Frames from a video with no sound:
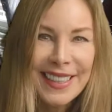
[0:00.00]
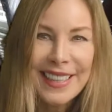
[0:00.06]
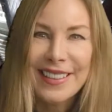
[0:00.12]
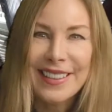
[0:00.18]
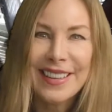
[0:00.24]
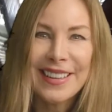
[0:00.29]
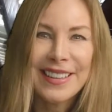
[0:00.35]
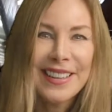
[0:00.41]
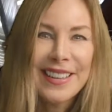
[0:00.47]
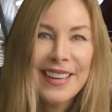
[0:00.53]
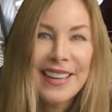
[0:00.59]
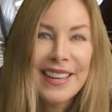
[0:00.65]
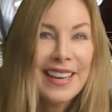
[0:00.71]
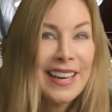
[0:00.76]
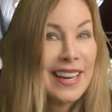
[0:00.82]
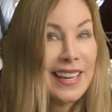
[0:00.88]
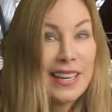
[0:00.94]
I thought,
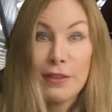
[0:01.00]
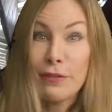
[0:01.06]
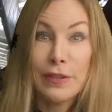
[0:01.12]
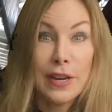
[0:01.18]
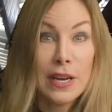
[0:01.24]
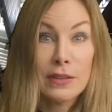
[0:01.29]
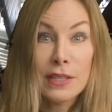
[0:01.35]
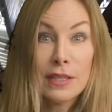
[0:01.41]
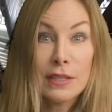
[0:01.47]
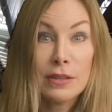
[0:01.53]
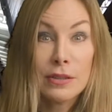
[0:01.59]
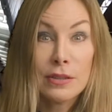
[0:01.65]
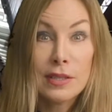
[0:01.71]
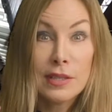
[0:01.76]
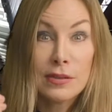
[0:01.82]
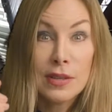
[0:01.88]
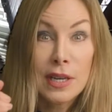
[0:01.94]
and I found it at
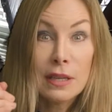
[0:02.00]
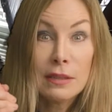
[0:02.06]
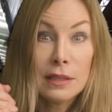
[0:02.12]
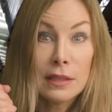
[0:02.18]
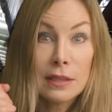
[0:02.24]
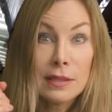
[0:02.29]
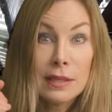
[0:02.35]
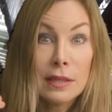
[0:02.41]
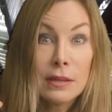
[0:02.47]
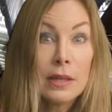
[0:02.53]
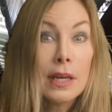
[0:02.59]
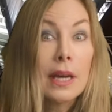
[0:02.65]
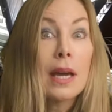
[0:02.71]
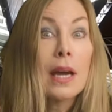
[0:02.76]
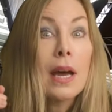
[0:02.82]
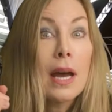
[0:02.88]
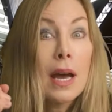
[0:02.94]
Grocery Outlet, and I said,
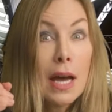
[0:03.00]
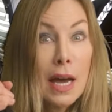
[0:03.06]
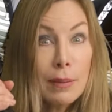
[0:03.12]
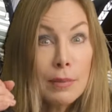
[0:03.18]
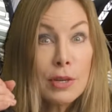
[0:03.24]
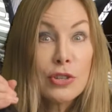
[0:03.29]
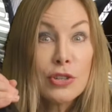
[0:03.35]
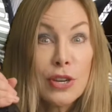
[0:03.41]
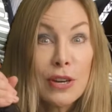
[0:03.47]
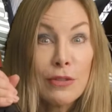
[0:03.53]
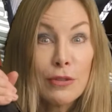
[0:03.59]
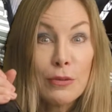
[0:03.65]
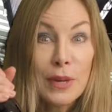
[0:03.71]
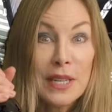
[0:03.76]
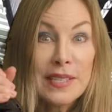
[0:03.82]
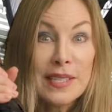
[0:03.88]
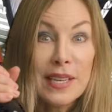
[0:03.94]
okay, I'm gonna try for
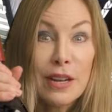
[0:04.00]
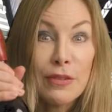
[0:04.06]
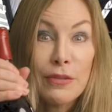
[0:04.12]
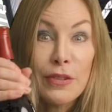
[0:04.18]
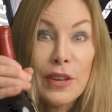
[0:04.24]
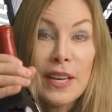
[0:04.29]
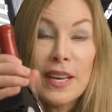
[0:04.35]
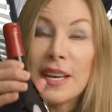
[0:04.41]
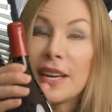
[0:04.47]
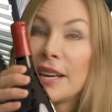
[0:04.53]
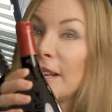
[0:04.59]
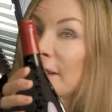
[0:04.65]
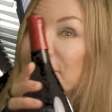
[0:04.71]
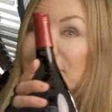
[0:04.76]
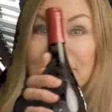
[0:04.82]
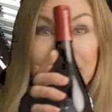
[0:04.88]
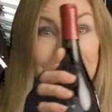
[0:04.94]
myself.
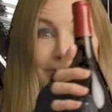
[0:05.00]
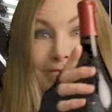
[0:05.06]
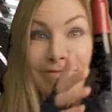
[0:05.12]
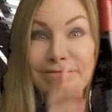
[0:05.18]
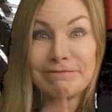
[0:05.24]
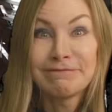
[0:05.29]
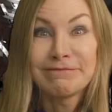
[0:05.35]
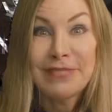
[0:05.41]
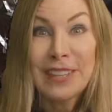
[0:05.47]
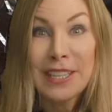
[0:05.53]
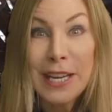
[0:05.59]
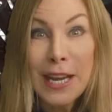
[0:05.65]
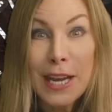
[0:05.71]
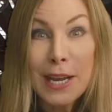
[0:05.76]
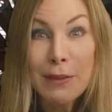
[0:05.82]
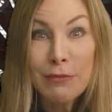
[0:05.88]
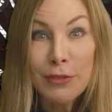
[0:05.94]
The
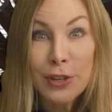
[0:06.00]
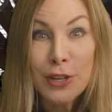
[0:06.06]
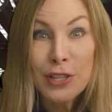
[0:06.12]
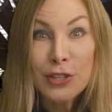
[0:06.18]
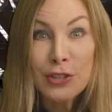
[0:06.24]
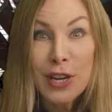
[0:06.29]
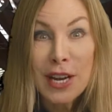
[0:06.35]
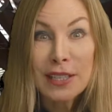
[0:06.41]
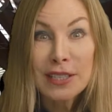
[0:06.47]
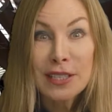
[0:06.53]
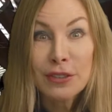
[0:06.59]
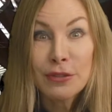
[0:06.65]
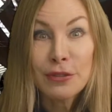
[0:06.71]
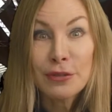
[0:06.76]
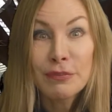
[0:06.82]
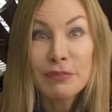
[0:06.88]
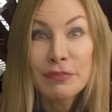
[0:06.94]
name, very
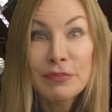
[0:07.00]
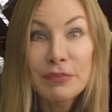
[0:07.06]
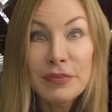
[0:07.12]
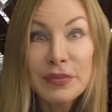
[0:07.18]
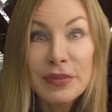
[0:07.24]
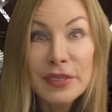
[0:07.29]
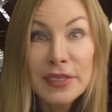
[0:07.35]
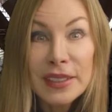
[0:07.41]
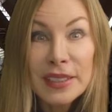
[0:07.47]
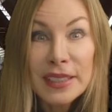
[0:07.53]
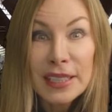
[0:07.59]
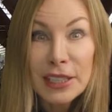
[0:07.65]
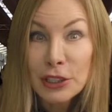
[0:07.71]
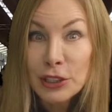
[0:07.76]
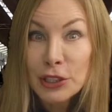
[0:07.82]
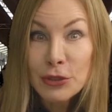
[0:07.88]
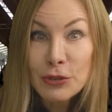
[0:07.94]
attractive,
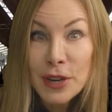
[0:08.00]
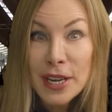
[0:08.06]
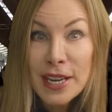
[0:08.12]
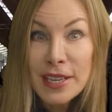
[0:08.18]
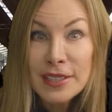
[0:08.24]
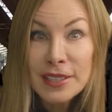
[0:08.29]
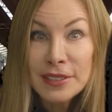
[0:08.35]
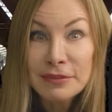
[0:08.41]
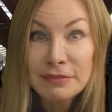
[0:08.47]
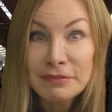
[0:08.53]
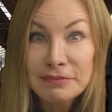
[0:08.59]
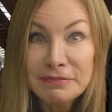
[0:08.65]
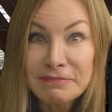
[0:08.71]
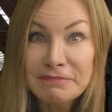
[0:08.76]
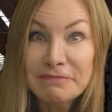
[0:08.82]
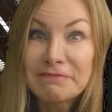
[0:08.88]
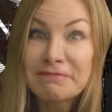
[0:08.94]
Killer Red.
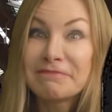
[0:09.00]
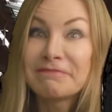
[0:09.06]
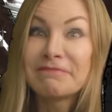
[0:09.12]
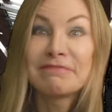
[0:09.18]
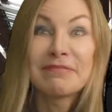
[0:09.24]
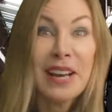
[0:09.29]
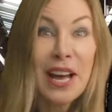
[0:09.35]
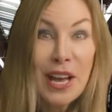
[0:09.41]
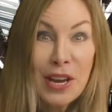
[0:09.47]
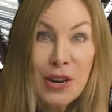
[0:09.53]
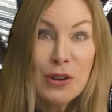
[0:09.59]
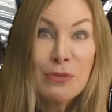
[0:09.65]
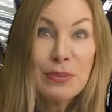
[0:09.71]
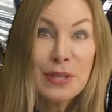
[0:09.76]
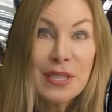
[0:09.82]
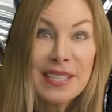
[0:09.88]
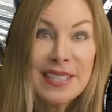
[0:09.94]
I
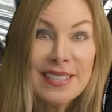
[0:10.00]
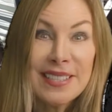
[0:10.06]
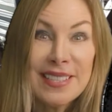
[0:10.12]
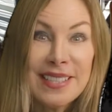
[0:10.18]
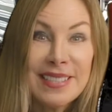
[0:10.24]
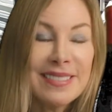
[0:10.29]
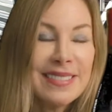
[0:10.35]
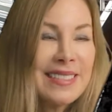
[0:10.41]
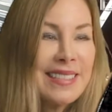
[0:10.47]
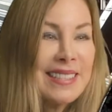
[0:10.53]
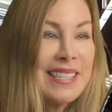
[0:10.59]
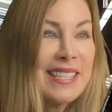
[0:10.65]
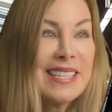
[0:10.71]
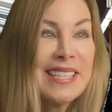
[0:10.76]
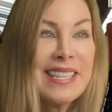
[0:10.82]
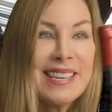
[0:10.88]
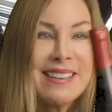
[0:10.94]
hope it is. Let's
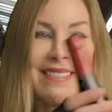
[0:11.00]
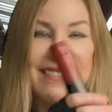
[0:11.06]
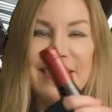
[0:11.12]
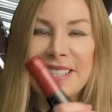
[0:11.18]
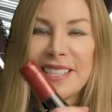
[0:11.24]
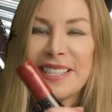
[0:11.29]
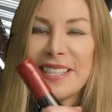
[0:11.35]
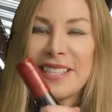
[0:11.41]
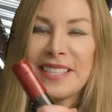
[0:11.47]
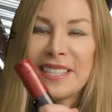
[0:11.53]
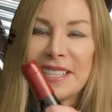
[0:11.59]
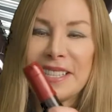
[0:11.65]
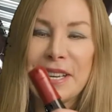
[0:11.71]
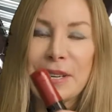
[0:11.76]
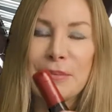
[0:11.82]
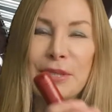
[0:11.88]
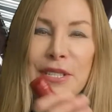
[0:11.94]
see this
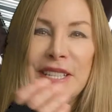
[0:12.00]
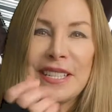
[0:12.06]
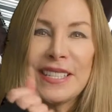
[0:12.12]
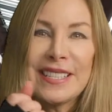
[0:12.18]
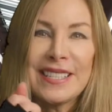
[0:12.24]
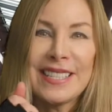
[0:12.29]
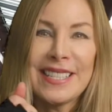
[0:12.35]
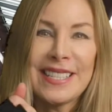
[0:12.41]
label here.